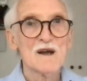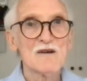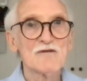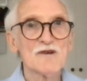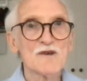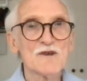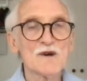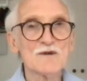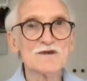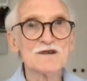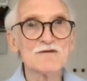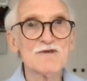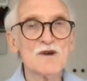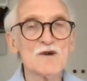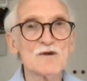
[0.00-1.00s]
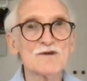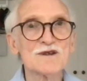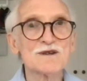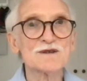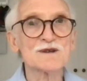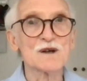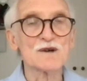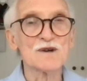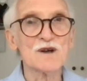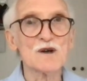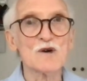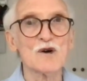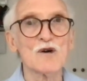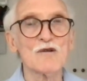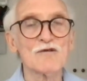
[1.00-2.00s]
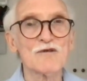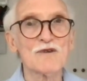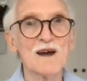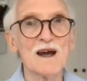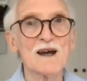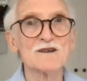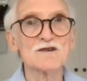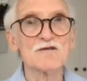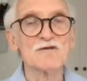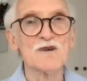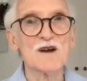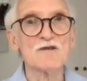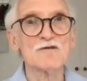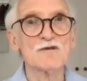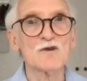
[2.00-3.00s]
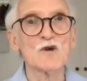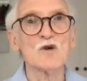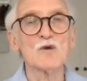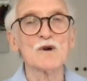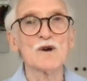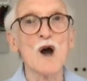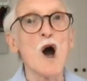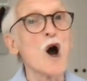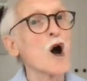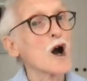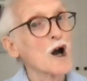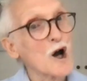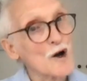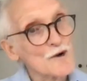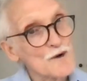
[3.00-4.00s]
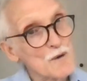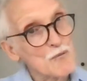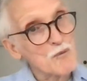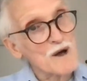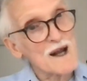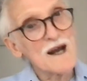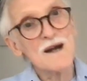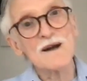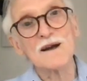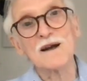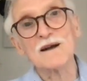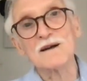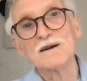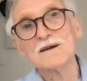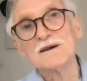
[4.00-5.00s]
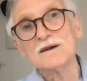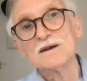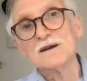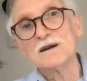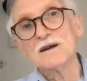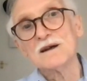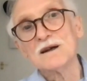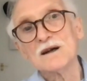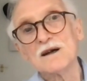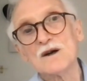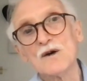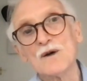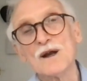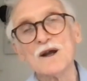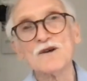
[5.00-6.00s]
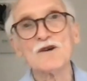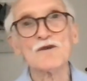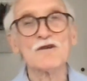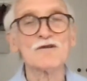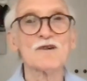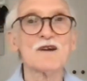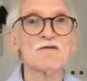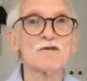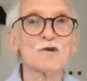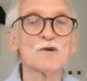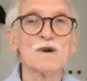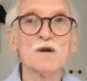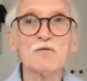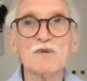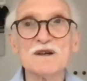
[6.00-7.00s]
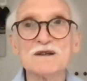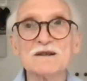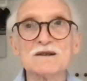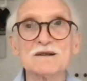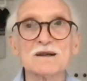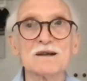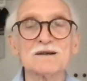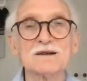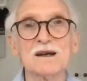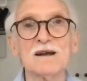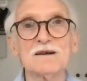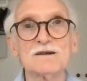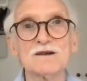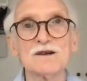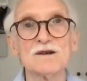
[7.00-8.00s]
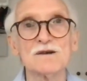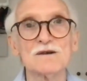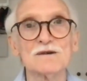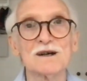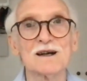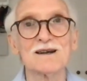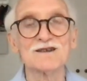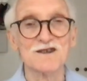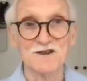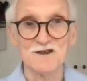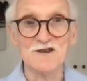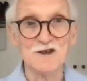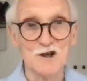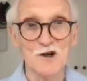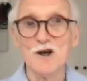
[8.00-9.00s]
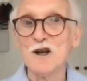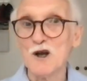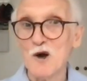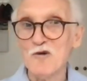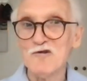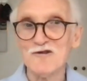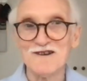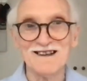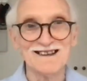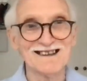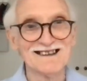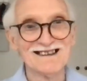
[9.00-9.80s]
for those of you starting off as a freight forwarder or contemplating going into the freight forwarding business, I say to you, sincerely, go for it.